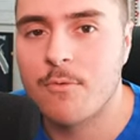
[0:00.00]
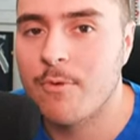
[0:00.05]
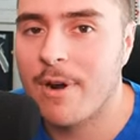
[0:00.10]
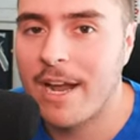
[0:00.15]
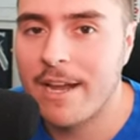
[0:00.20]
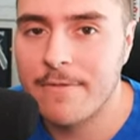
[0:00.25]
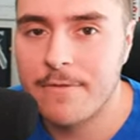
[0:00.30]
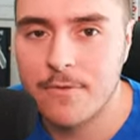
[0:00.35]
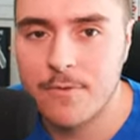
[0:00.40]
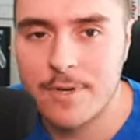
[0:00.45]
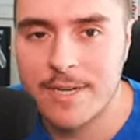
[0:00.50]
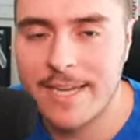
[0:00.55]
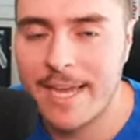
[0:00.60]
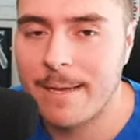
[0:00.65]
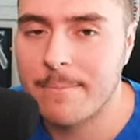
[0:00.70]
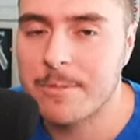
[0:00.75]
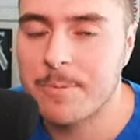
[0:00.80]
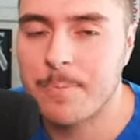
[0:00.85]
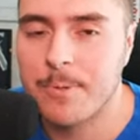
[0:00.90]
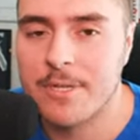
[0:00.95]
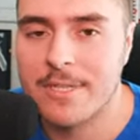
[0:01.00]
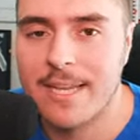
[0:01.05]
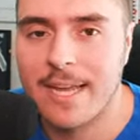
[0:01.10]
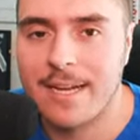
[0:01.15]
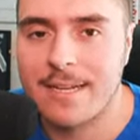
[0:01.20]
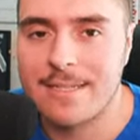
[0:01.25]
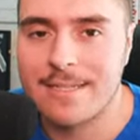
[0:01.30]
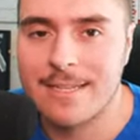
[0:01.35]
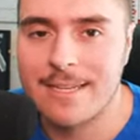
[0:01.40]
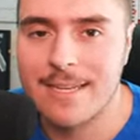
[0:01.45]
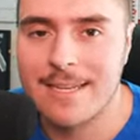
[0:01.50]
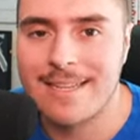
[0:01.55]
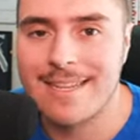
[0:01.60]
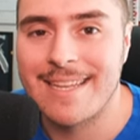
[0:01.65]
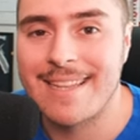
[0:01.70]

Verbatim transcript: rivalry games protected,